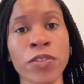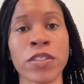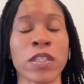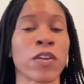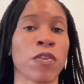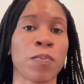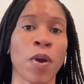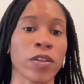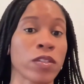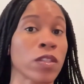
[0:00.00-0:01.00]
see different
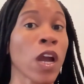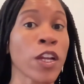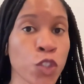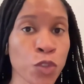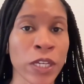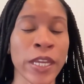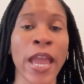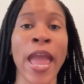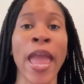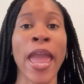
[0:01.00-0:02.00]
parts of the country.
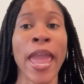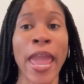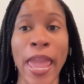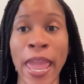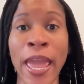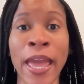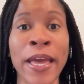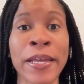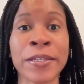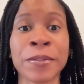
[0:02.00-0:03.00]

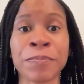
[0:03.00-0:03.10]
And